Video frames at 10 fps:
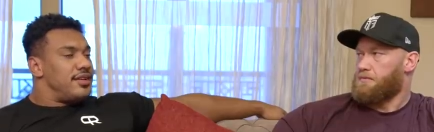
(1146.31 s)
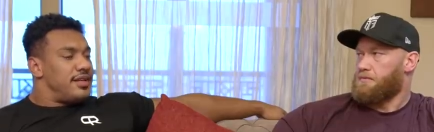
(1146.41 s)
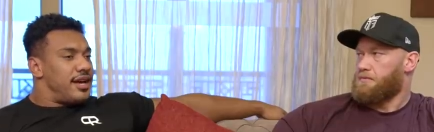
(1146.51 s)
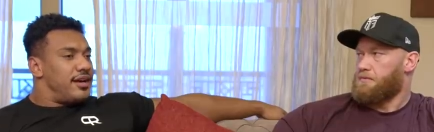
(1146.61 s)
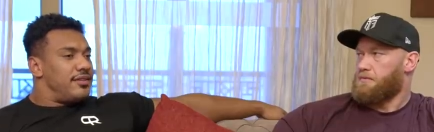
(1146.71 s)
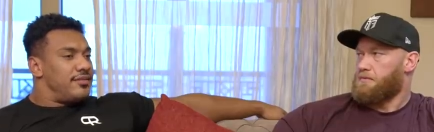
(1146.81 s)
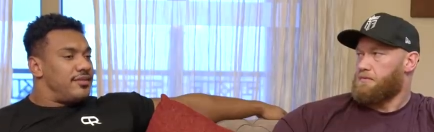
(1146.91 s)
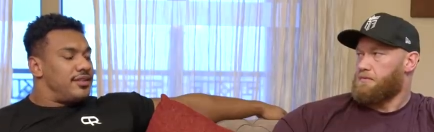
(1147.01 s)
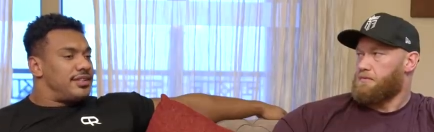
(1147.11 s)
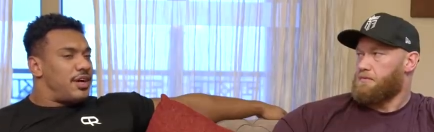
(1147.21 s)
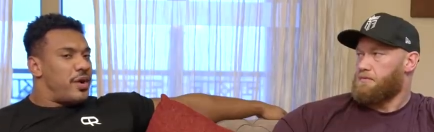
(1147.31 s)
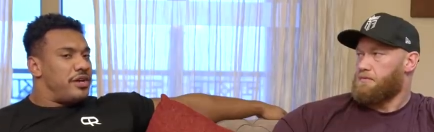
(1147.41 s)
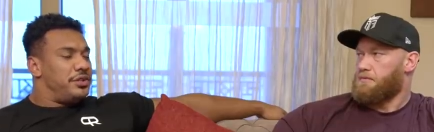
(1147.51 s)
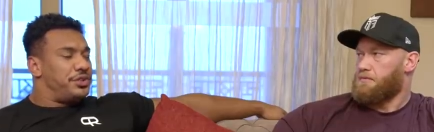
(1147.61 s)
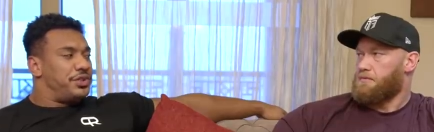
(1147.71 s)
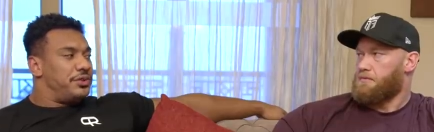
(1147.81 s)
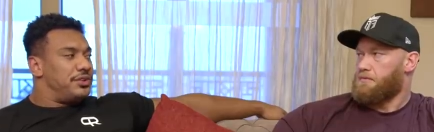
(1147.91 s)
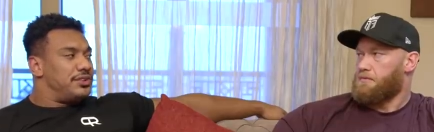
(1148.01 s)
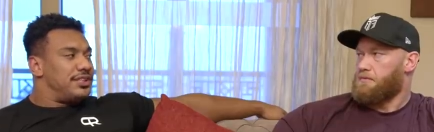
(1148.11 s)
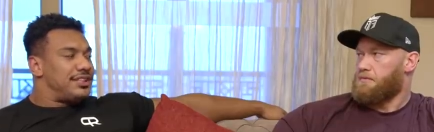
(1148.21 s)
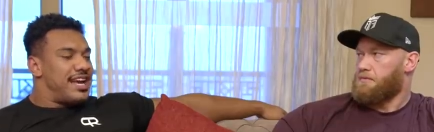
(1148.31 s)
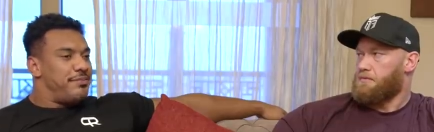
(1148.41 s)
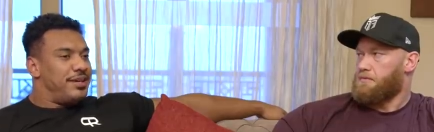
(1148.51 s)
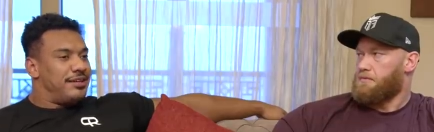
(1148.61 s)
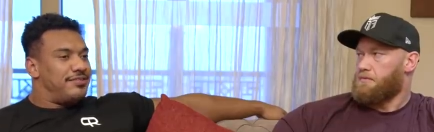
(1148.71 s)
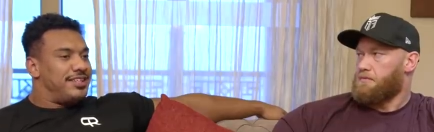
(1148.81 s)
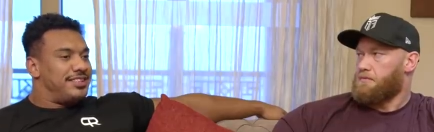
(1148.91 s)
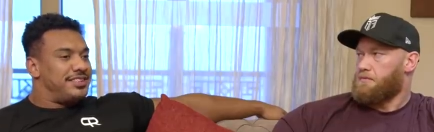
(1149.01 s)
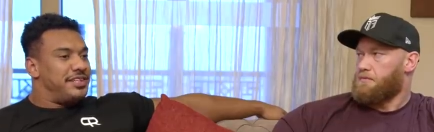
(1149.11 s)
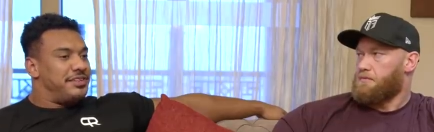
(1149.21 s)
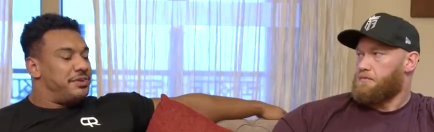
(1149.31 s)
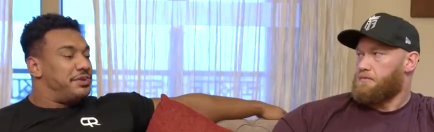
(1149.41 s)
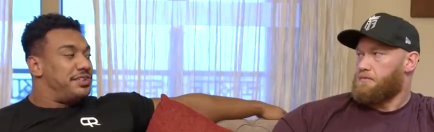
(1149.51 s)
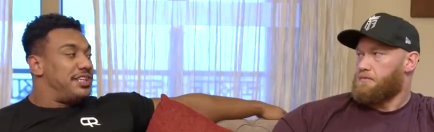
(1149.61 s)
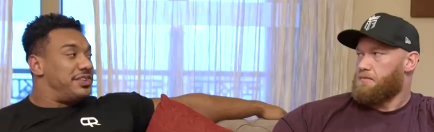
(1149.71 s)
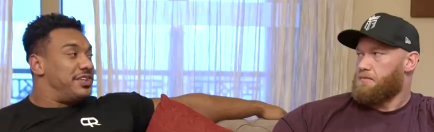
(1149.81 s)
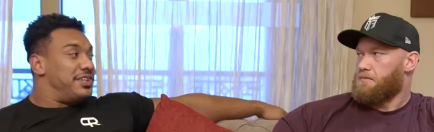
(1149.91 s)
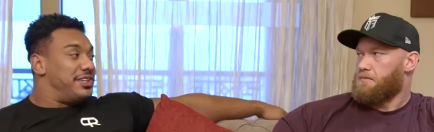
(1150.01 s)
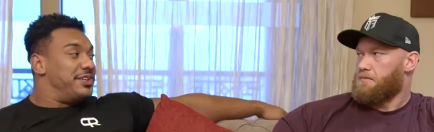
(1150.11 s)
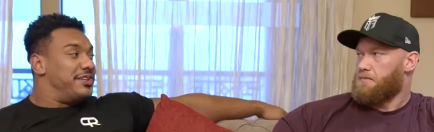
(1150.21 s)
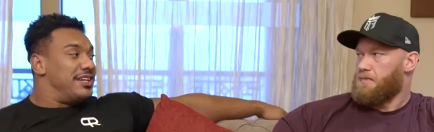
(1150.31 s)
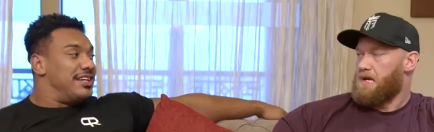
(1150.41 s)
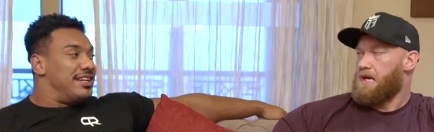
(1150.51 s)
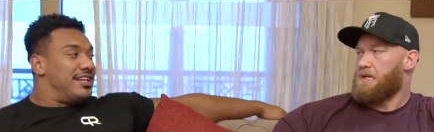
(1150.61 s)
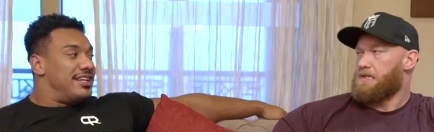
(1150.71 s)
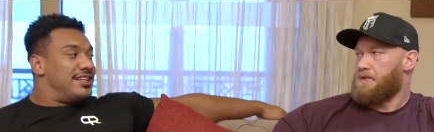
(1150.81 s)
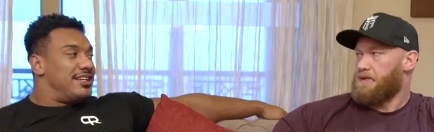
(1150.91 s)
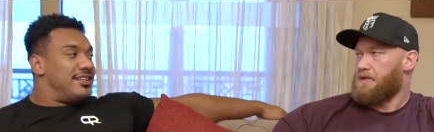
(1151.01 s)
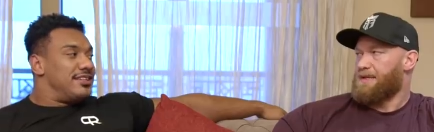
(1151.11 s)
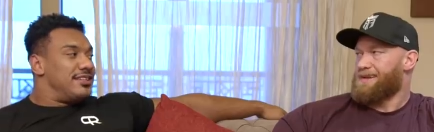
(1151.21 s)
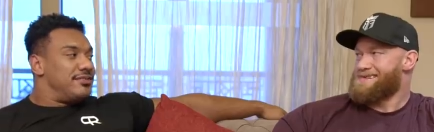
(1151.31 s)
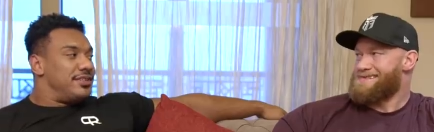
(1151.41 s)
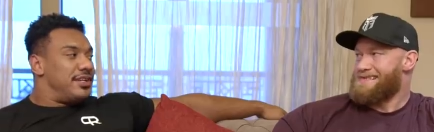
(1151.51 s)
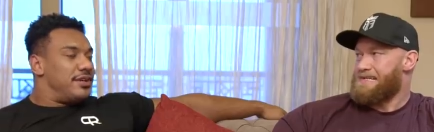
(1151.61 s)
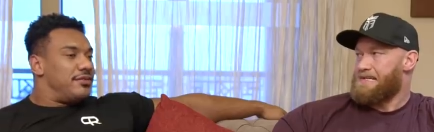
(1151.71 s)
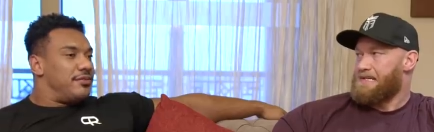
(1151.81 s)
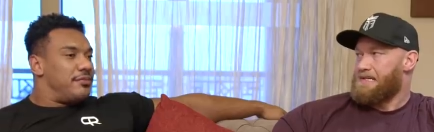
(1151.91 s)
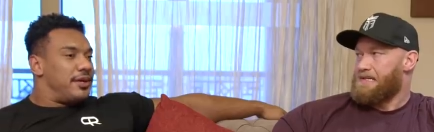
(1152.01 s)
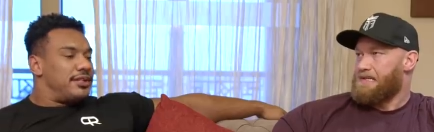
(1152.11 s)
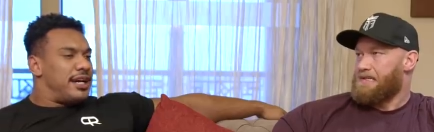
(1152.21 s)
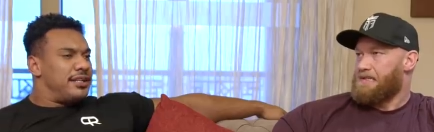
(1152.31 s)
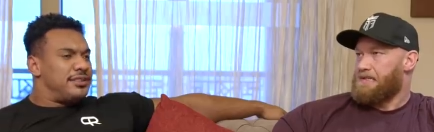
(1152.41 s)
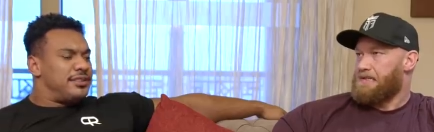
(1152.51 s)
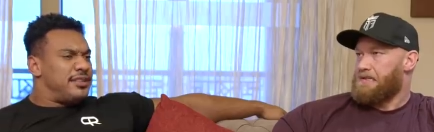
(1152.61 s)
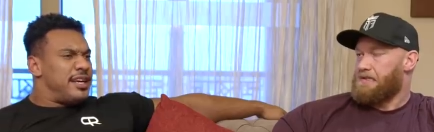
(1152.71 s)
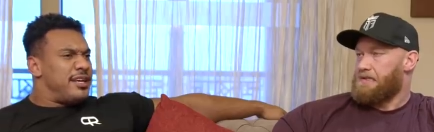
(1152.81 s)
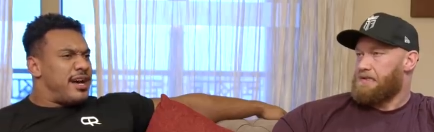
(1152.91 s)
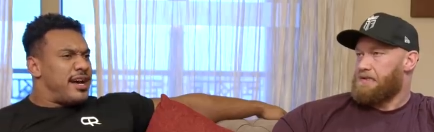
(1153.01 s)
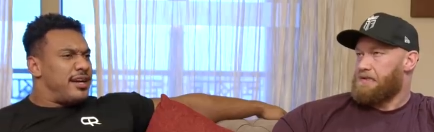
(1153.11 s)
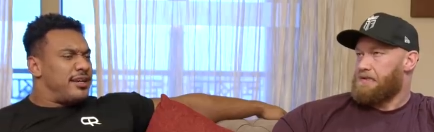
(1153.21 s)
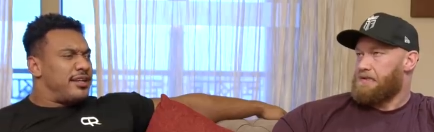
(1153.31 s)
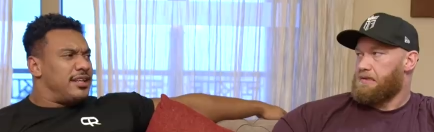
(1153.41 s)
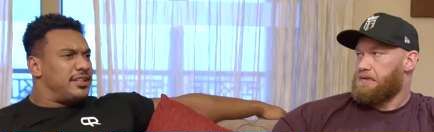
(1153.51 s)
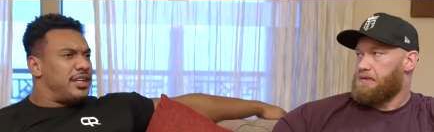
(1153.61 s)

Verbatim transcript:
Speaker 1: Yeah, it's like a weight on your shoulders that can't be lifted until you do what you said you're going to do. Yeah, exactly. You know, but I think I can